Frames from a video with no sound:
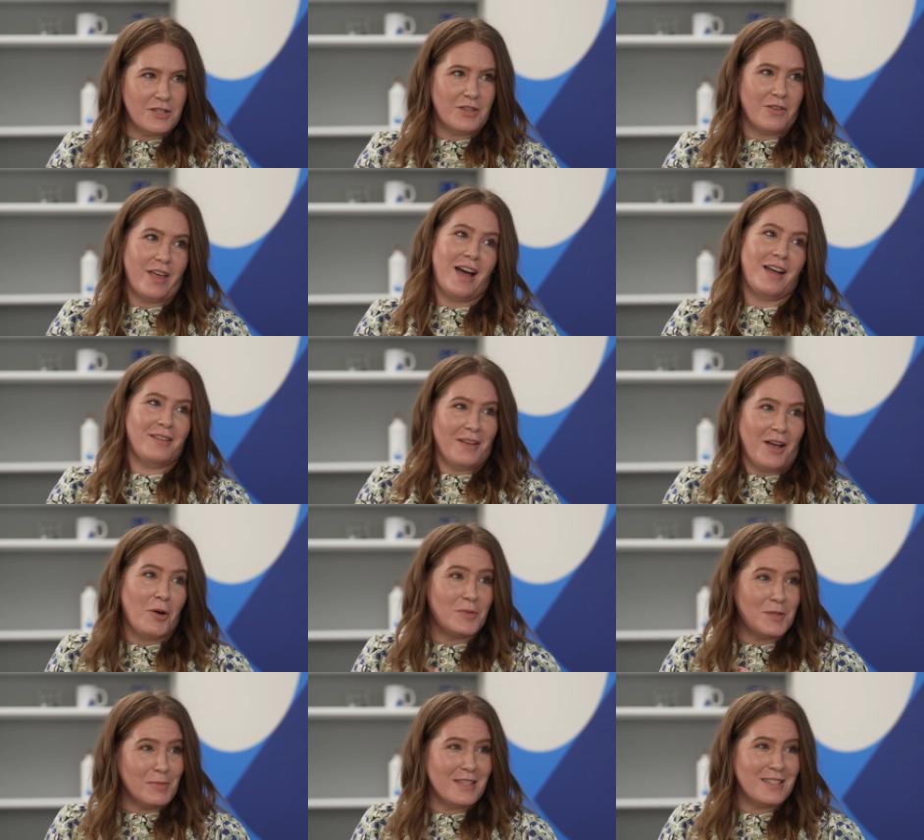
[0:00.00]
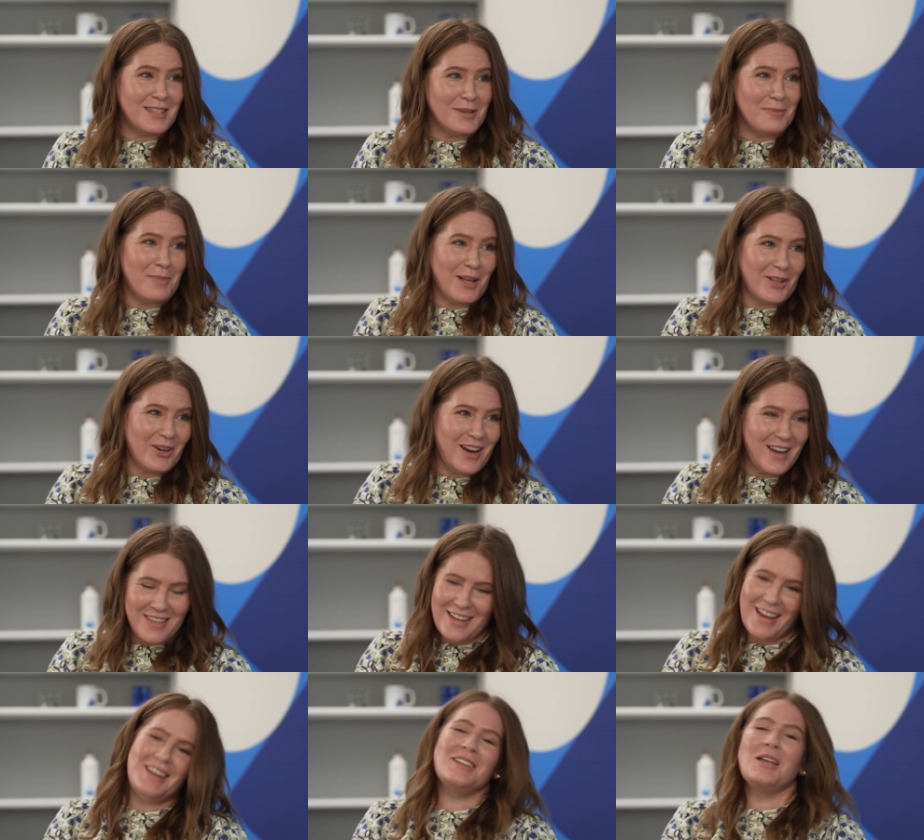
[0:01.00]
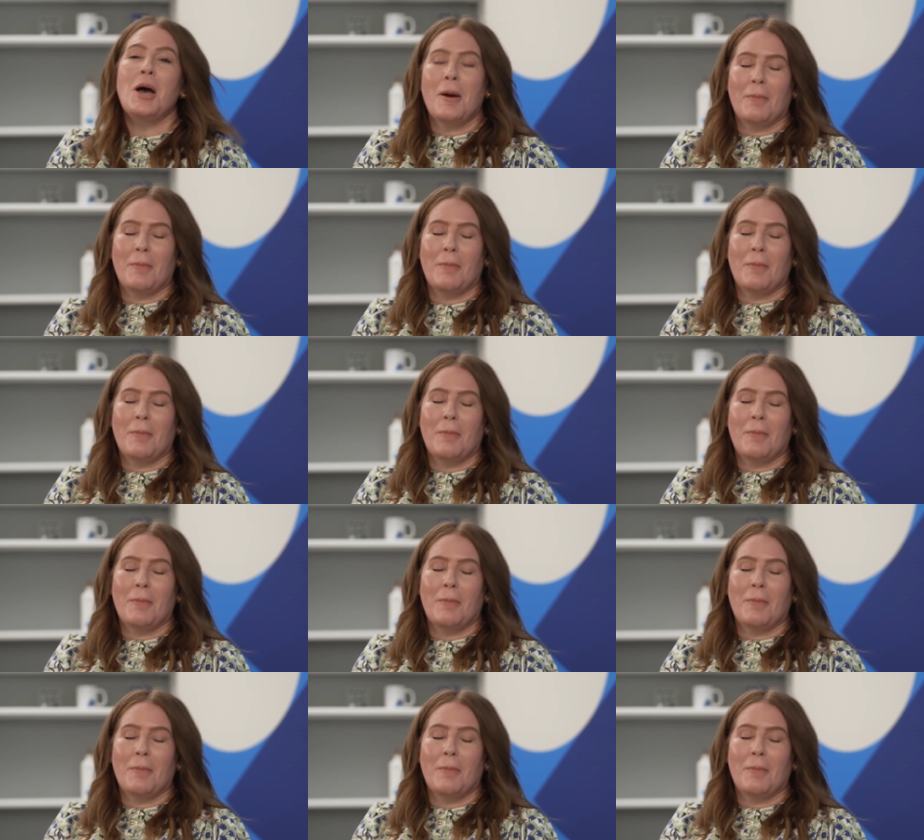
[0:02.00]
So that helps me sleep better at night.